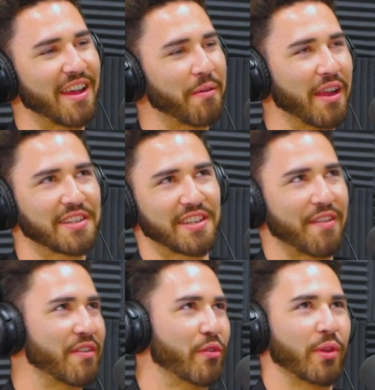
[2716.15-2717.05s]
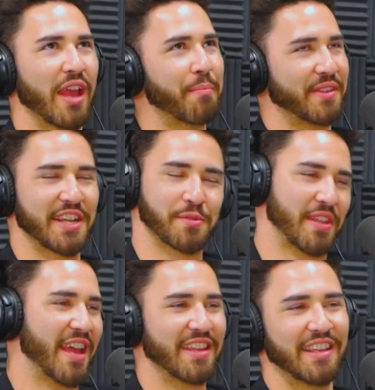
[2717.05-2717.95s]
I guess I've never really empathized with
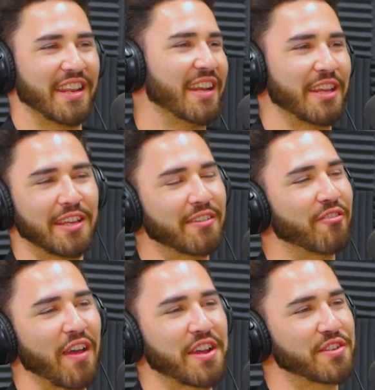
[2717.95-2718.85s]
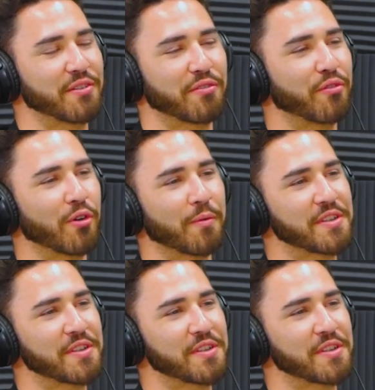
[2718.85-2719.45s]
that in any fashion or form.